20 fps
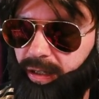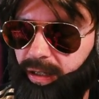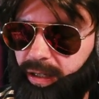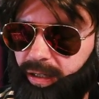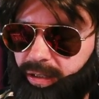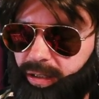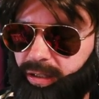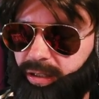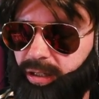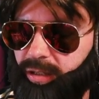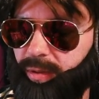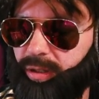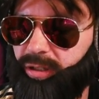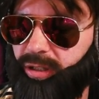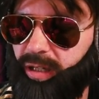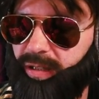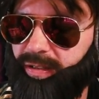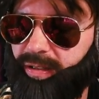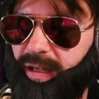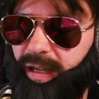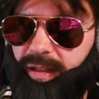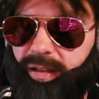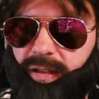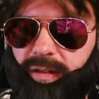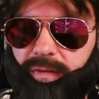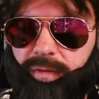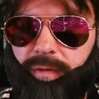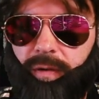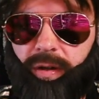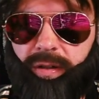Ladies and gentlemen, just get
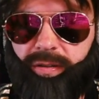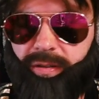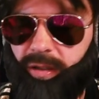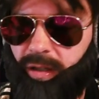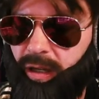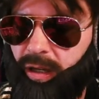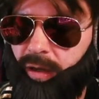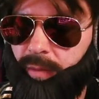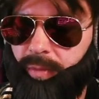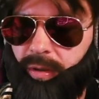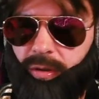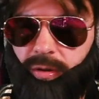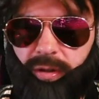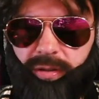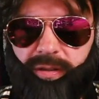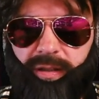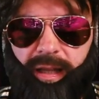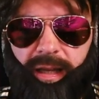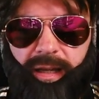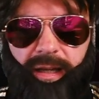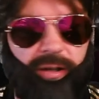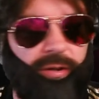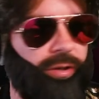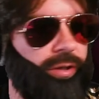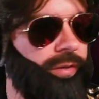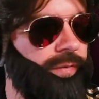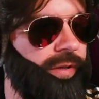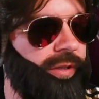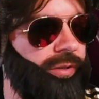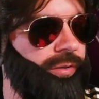that first, because later
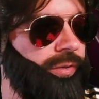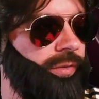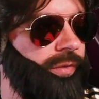on, when you